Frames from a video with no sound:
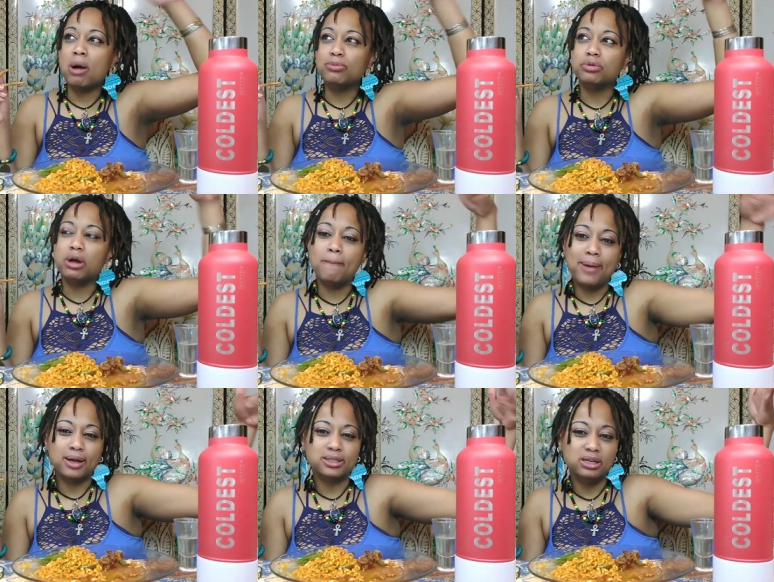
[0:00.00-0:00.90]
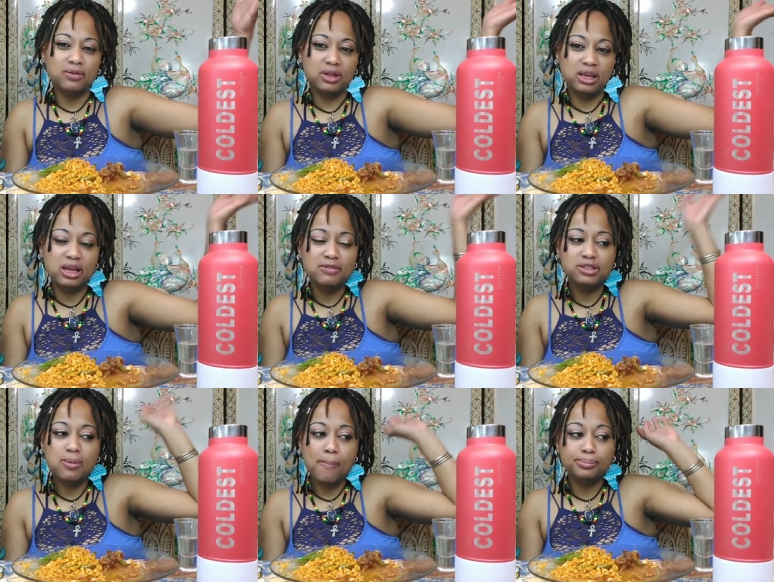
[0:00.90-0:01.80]
when I'm doing the unboxing of the
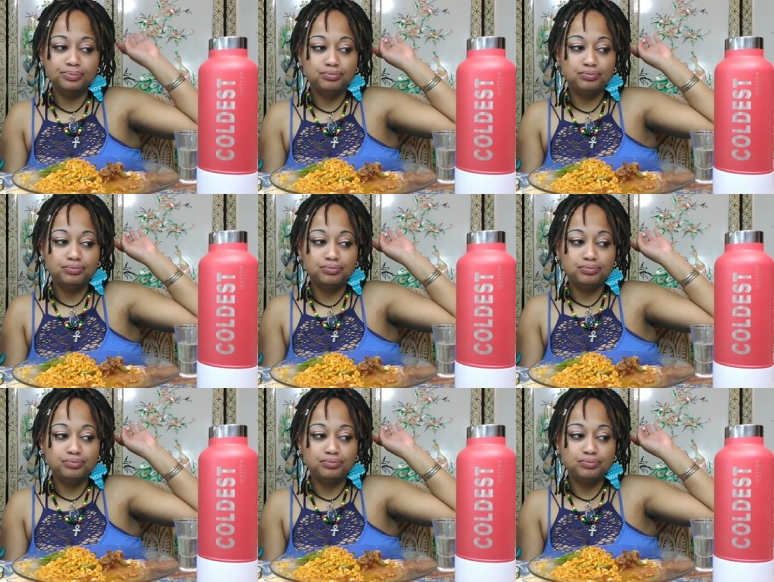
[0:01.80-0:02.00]
gifts,